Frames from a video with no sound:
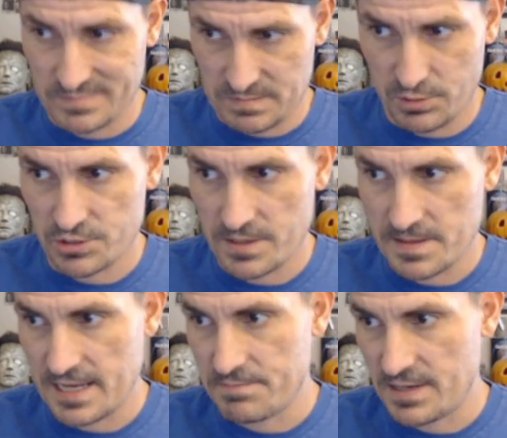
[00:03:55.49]
butchering the
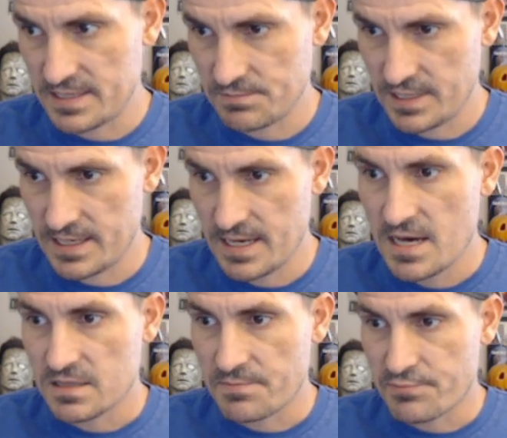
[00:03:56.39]
name possibly,
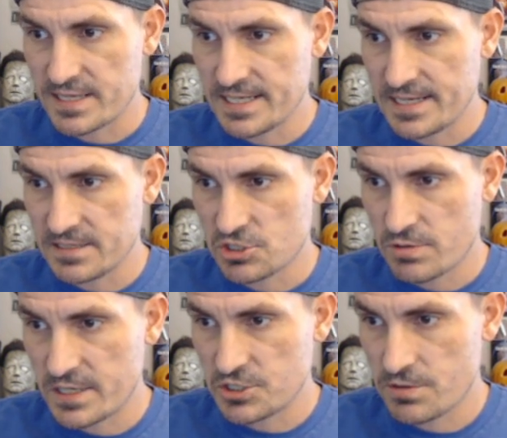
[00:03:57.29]
the president,
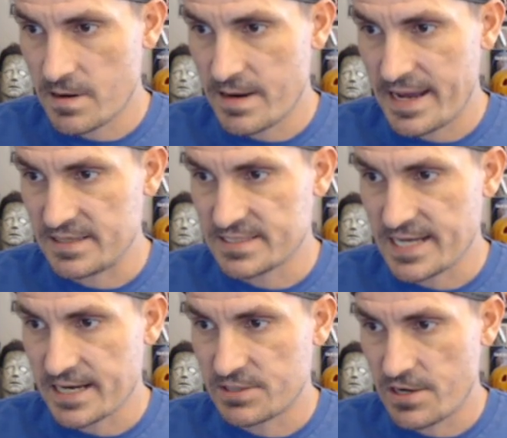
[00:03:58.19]
treasurer, and
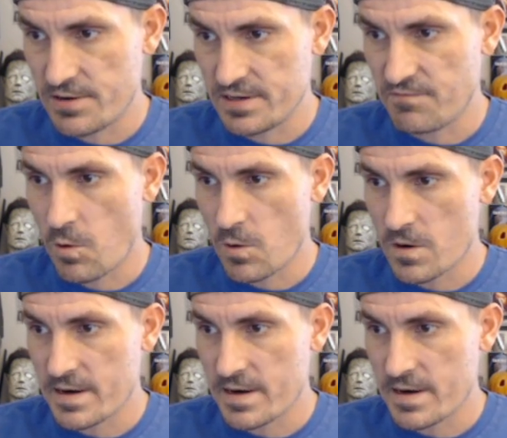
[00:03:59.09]
secretary of Horror